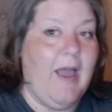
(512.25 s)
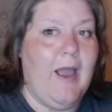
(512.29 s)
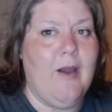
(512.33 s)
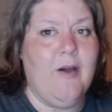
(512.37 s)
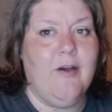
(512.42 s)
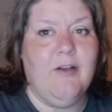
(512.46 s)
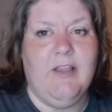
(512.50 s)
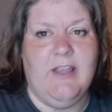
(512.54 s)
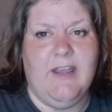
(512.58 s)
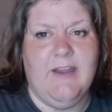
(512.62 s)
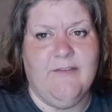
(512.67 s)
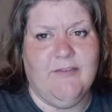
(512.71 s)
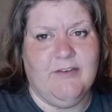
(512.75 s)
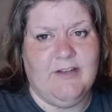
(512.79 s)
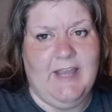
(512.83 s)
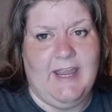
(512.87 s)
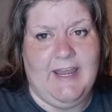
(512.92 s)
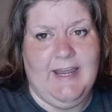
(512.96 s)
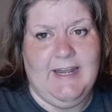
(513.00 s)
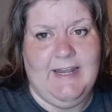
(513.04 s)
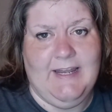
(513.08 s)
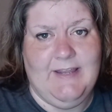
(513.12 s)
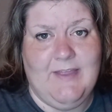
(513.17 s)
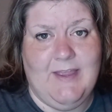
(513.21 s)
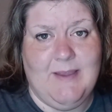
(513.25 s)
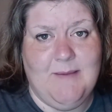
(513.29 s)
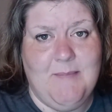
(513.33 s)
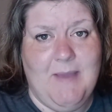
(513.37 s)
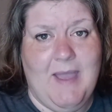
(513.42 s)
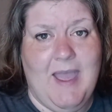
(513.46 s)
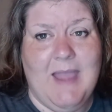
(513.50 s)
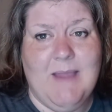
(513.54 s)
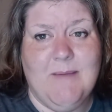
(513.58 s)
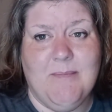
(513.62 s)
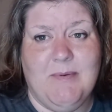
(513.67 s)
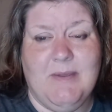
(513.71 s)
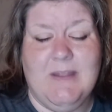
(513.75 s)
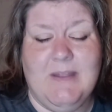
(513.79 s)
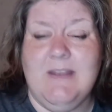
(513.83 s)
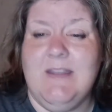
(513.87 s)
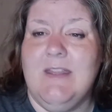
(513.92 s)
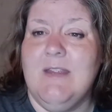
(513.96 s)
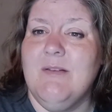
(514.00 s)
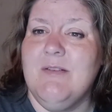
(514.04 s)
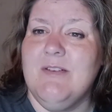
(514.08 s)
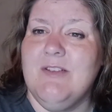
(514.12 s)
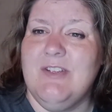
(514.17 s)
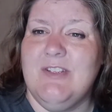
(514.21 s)
I hardly ever take anything back,
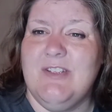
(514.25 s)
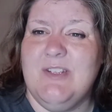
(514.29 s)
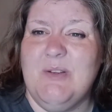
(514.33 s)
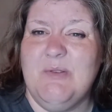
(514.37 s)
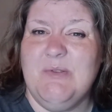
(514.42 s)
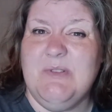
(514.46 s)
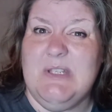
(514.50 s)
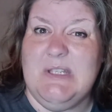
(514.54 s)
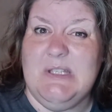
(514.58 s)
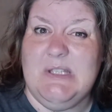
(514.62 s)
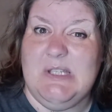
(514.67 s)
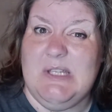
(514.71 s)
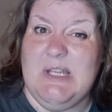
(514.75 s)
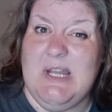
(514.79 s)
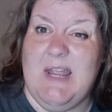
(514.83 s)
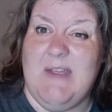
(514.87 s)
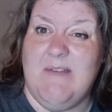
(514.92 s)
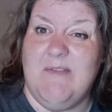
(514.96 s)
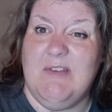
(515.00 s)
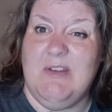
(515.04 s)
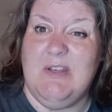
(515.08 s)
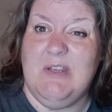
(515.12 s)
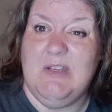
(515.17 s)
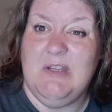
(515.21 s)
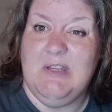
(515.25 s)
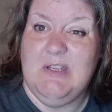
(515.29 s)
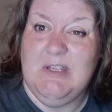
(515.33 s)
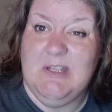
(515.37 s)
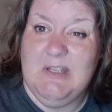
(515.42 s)
but there's just no sense in having